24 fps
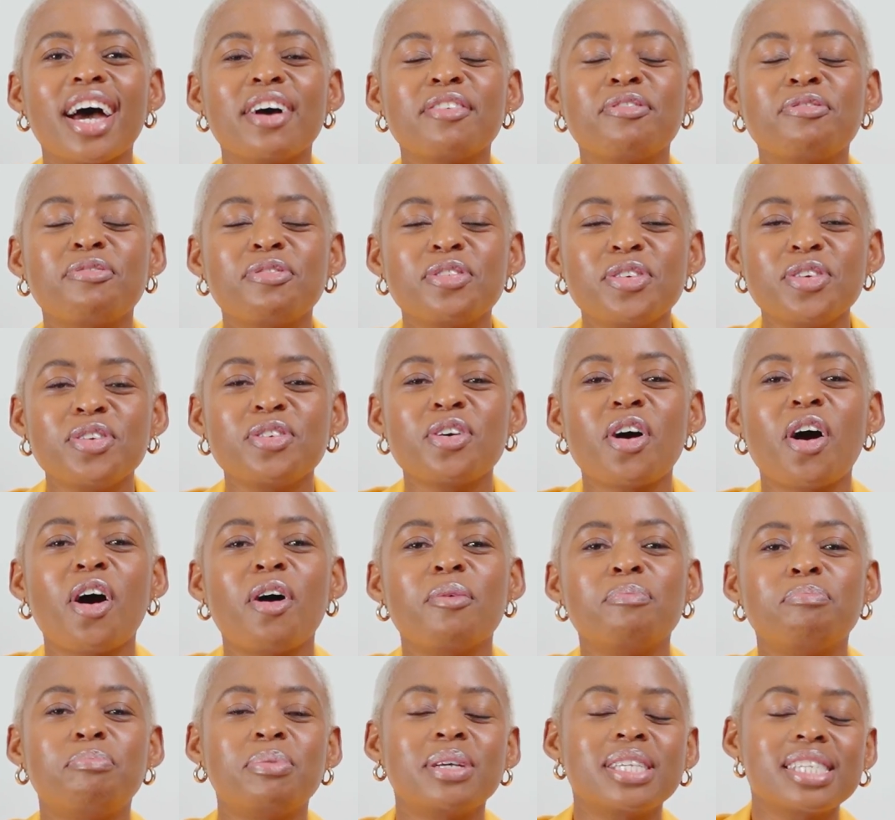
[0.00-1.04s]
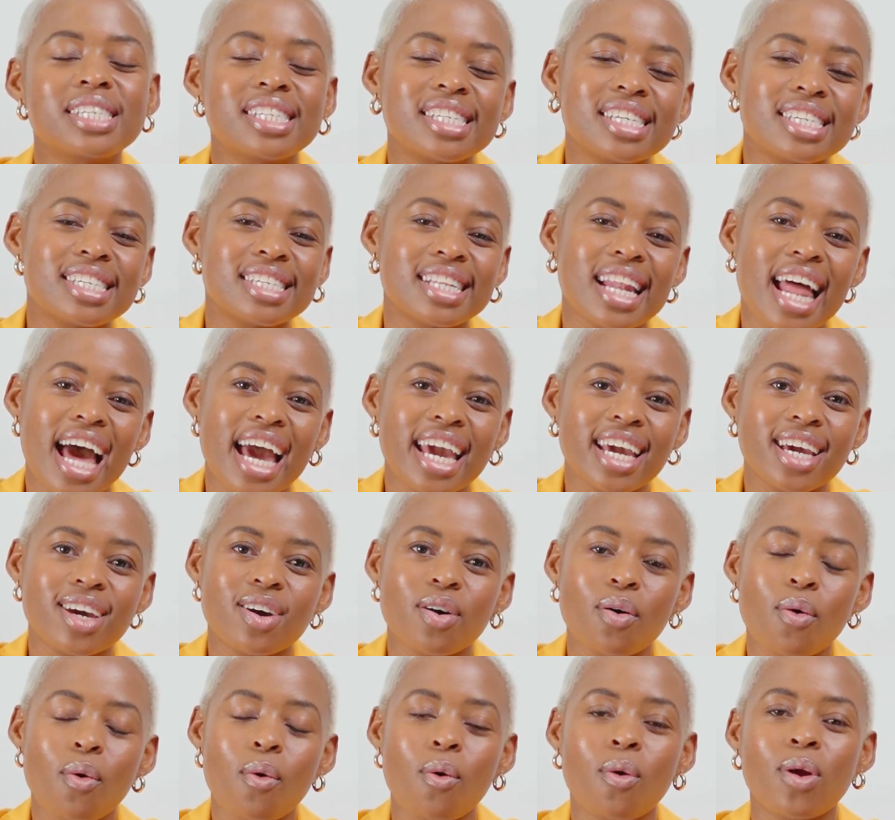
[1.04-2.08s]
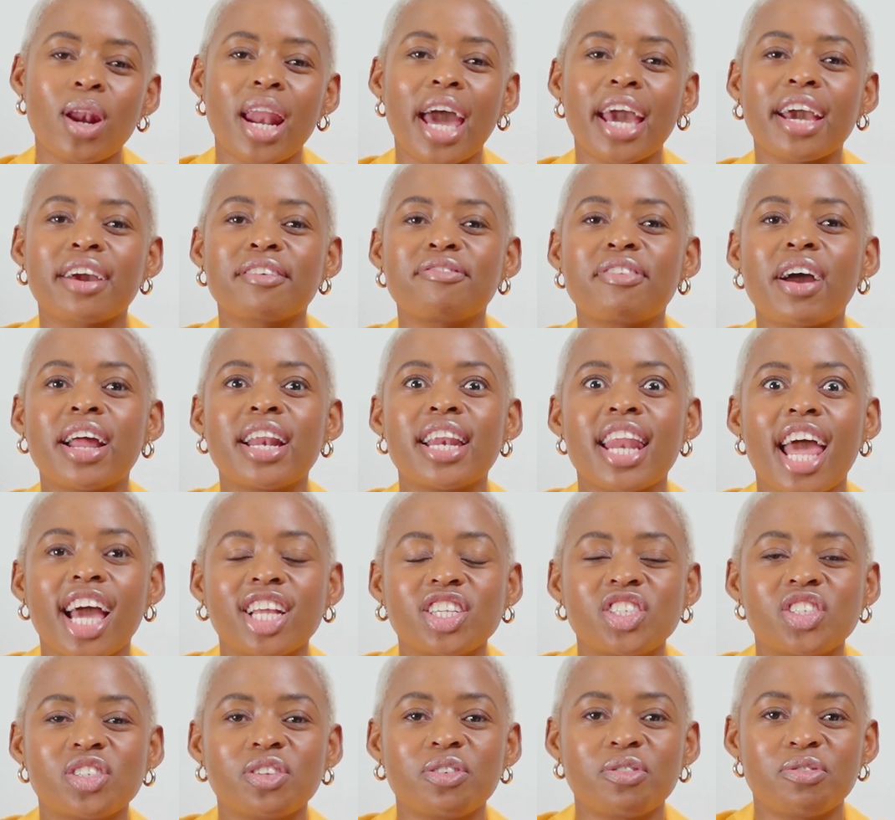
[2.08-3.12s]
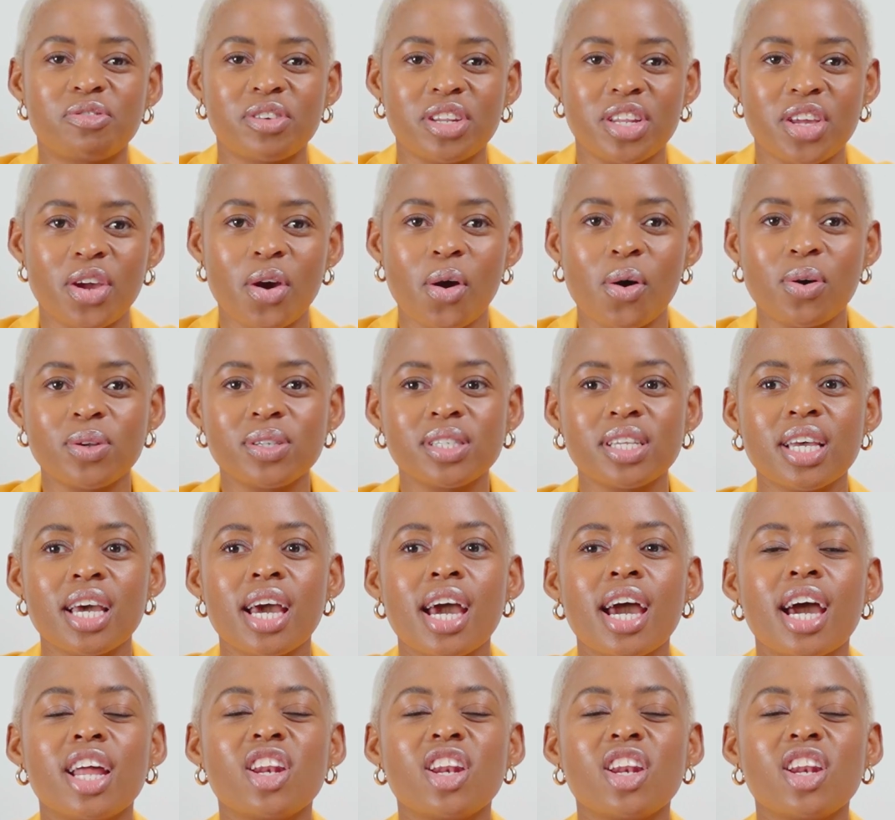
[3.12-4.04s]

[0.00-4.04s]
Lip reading: few business-like or like financial videos.